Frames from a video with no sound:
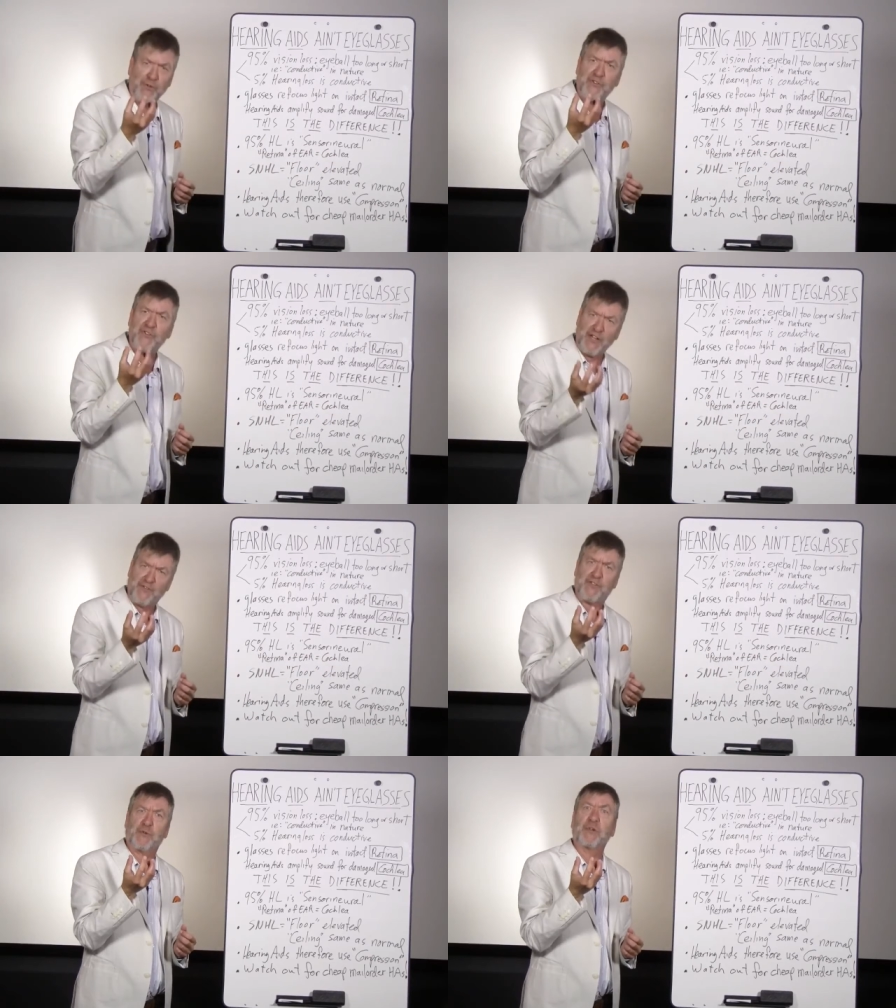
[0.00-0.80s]
with
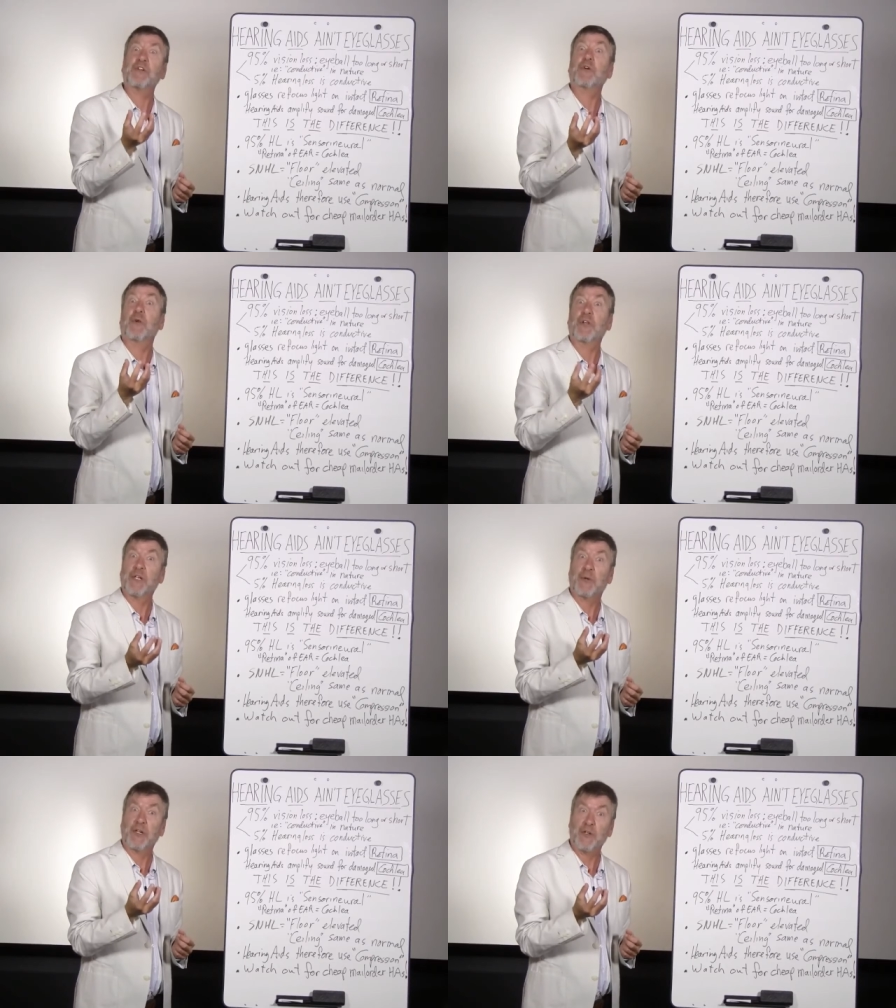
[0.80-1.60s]
sensorineural
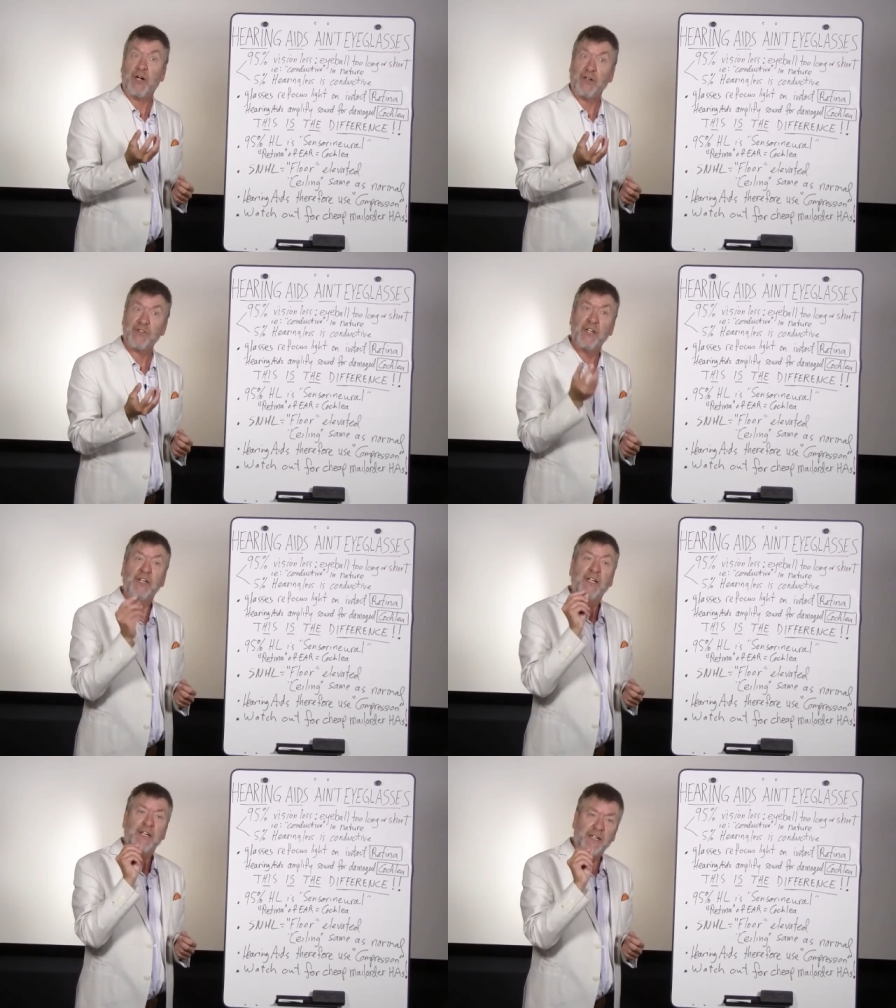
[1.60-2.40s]
hearing loss?
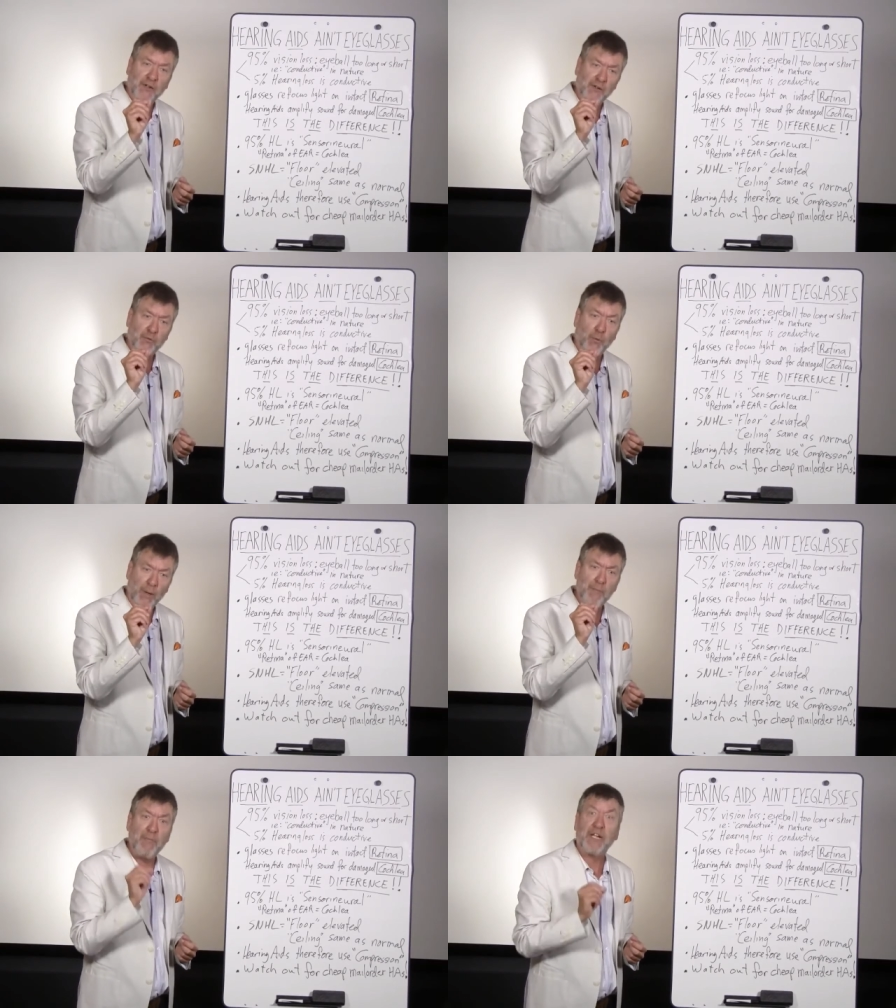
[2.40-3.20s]
Here's
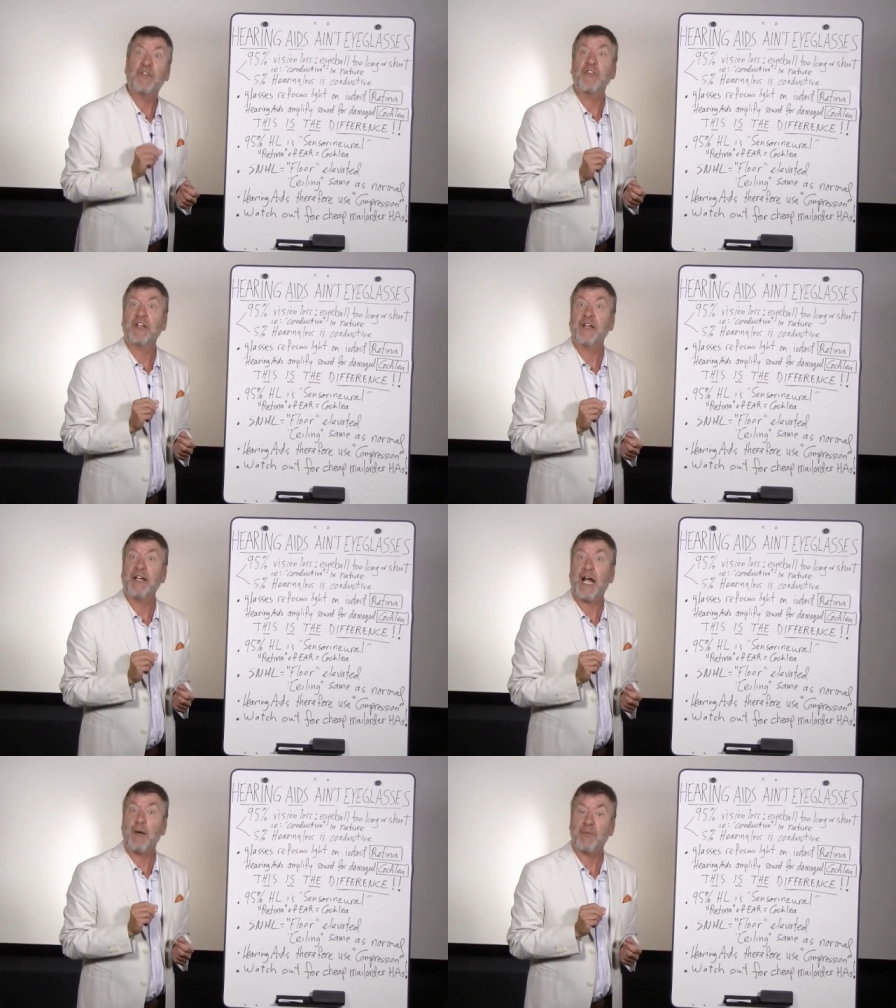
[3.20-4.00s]
one big thing
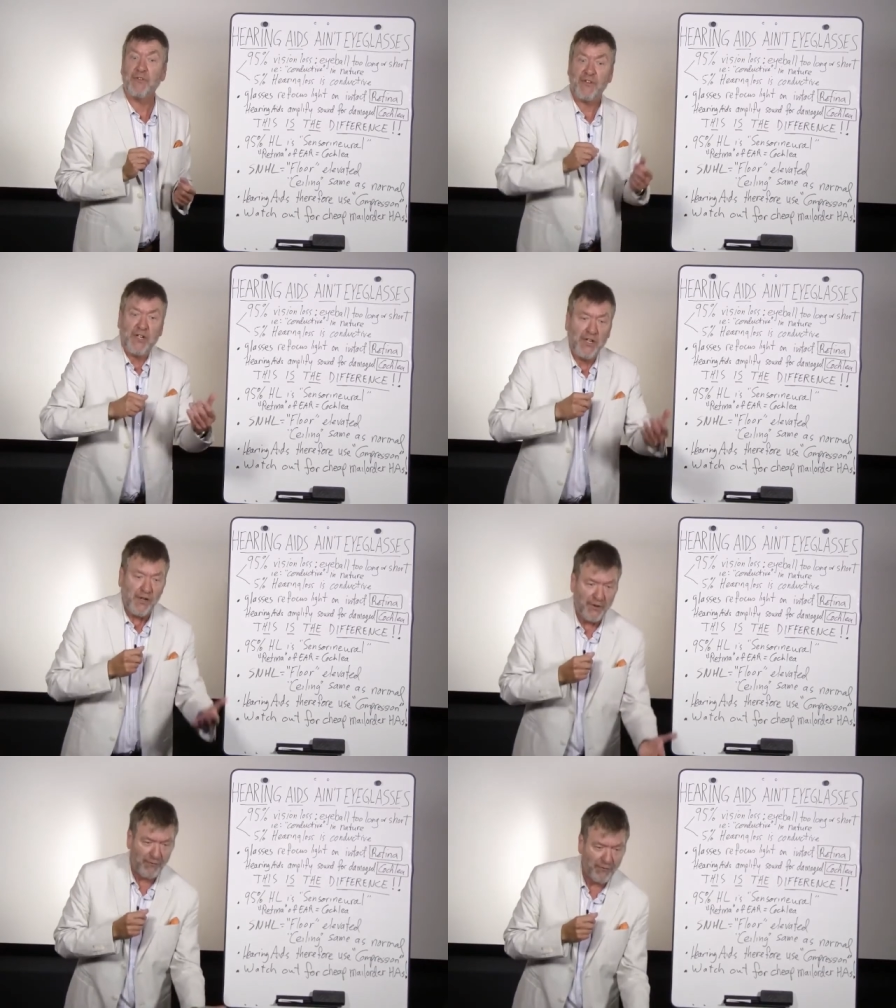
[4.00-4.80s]
that happens.
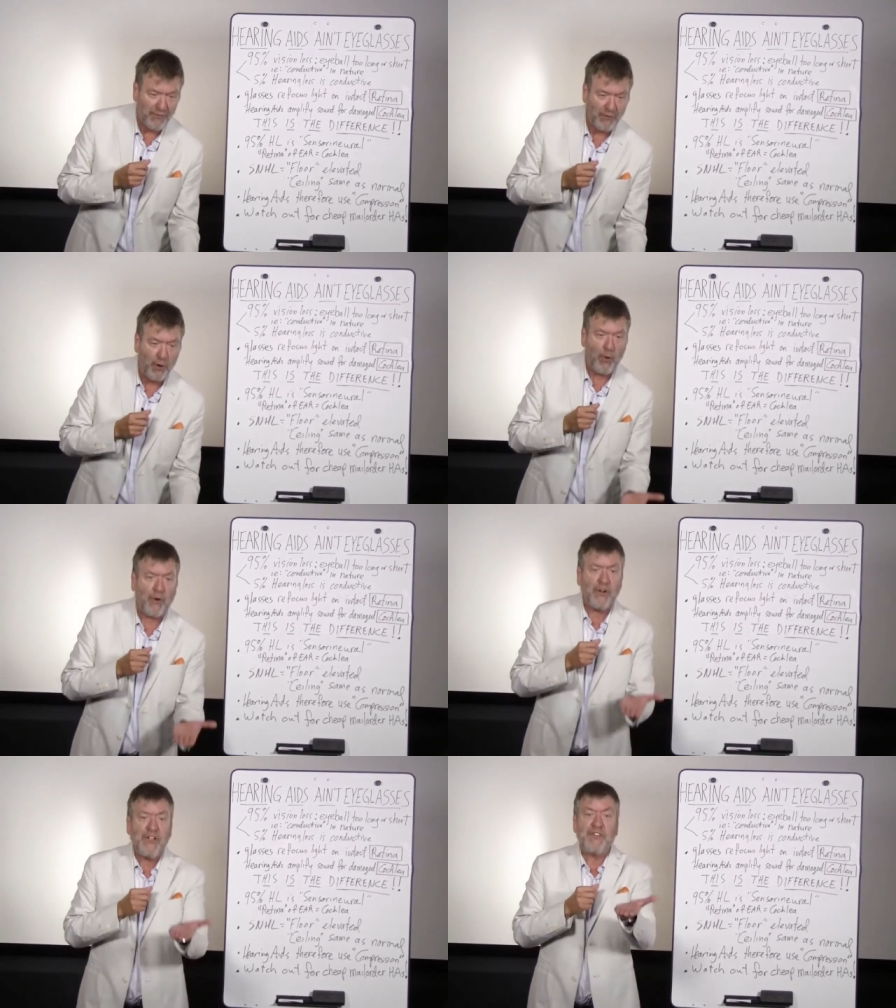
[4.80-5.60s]
The
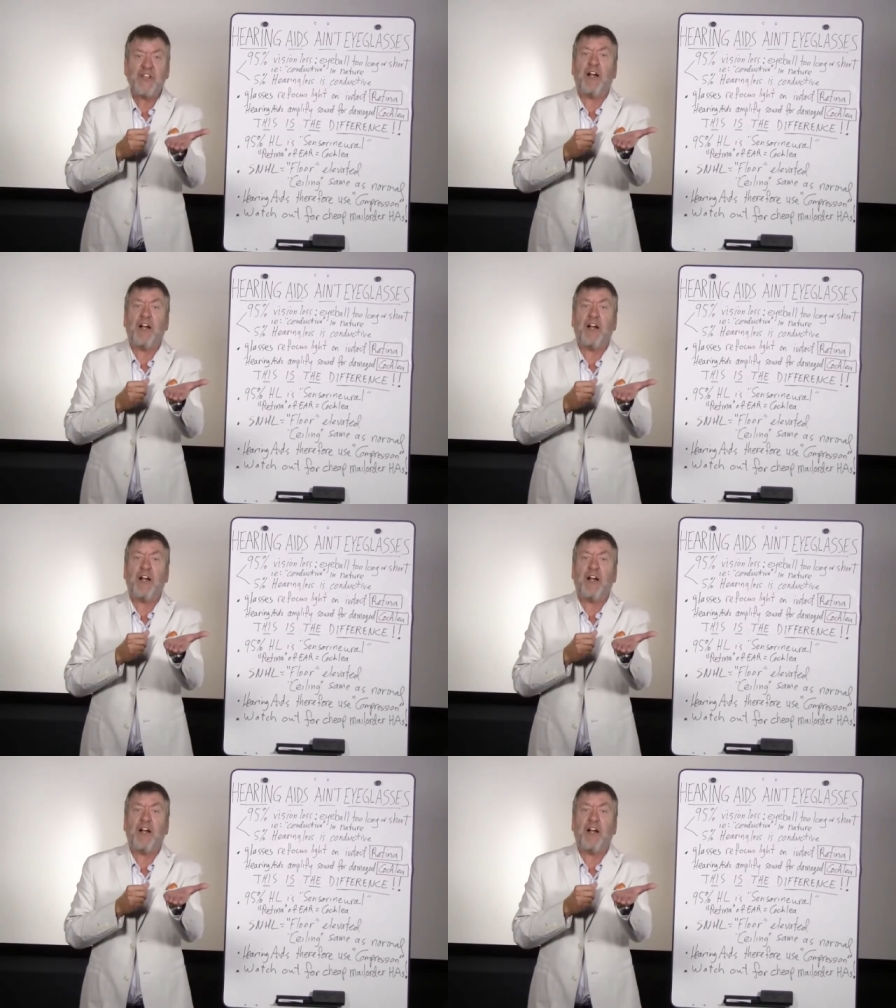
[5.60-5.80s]
floor is